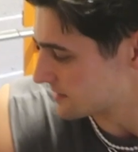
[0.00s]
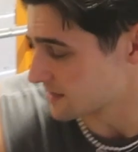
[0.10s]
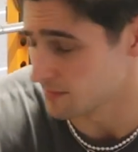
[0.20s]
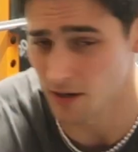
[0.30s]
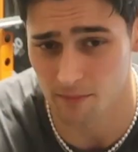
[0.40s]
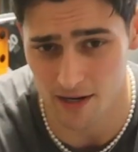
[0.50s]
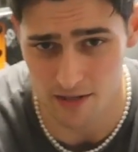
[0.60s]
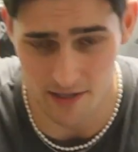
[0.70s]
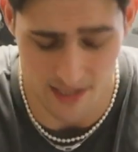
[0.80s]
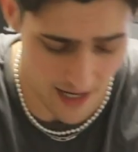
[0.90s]
So I'm doing
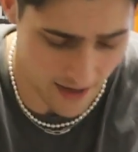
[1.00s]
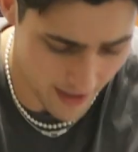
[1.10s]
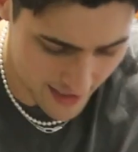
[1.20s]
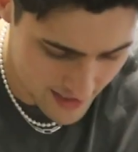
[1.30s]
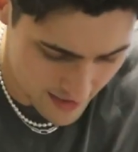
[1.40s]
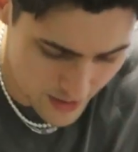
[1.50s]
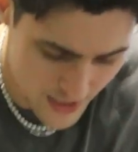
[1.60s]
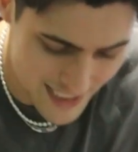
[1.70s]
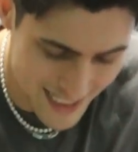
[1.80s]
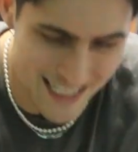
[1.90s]
bench press now. I need to do
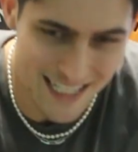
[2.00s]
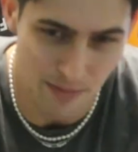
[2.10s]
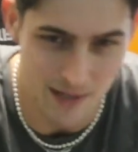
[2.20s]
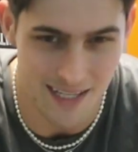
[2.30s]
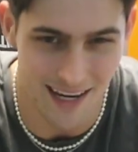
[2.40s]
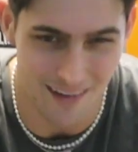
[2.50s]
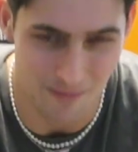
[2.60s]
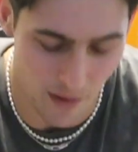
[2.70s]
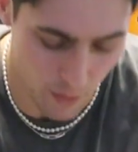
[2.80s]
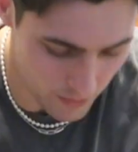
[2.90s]
60% of
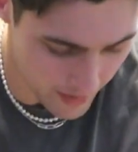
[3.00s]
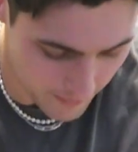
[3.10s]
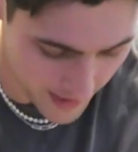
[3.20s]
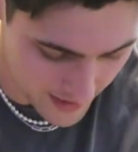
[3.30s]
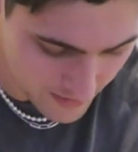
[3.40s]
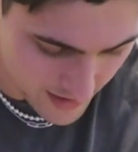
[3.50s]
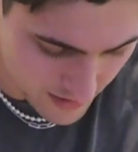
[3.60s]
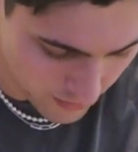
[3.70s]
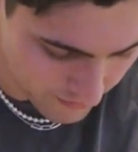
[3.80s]
my one rep max, which is